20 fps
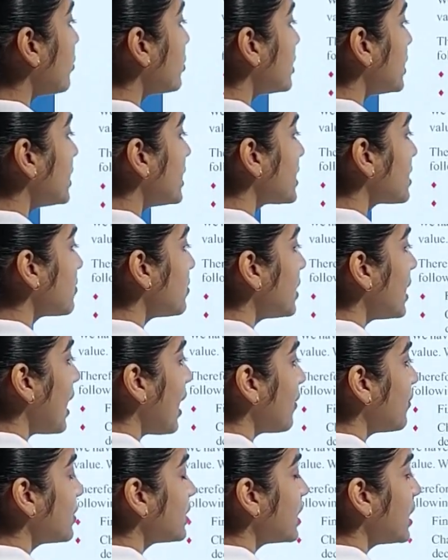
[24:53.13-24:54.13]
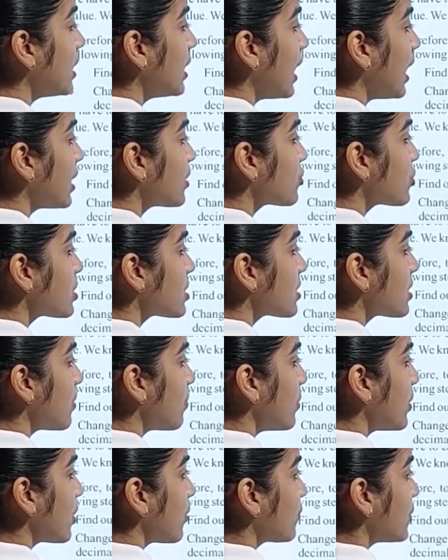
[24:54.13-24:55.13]
the decimal having the largest
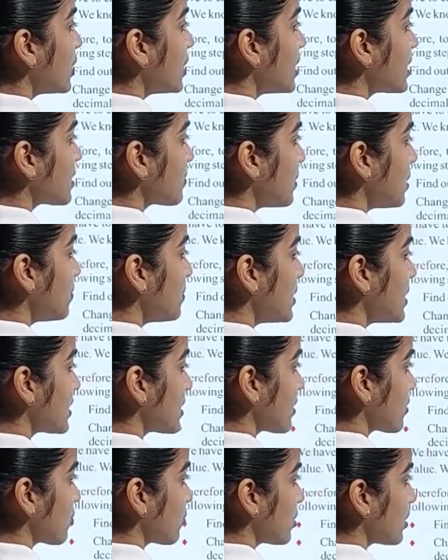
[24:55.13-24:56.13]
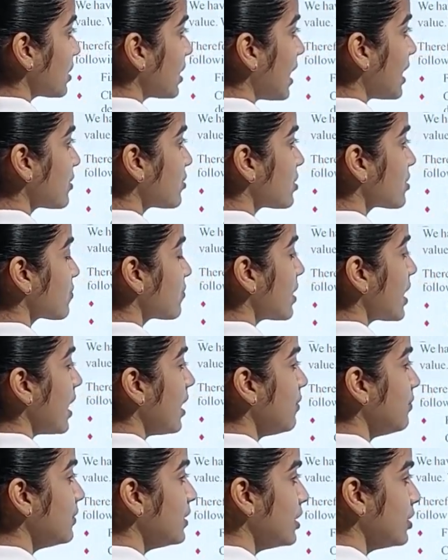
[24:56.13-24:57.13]
number of the decimal places. So the largest we
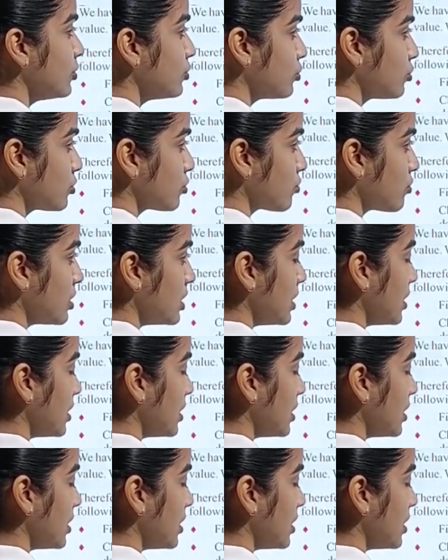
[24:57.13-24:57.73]
have 3,